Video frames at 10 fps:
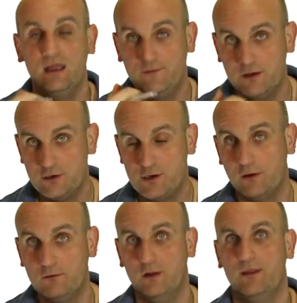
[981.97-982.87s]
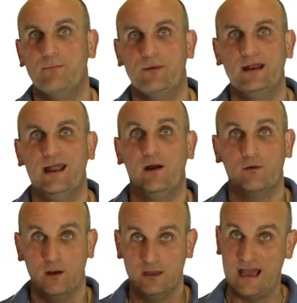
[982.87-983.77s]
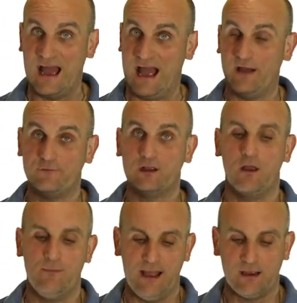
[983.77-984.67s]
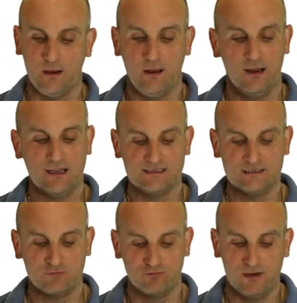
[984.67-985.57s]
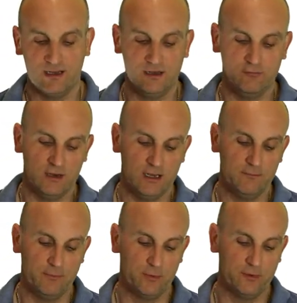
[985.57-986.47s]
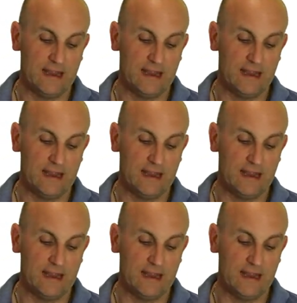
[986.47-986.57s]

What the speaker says: If you don't know that by now, you have to go back and learn it because it's really, really important.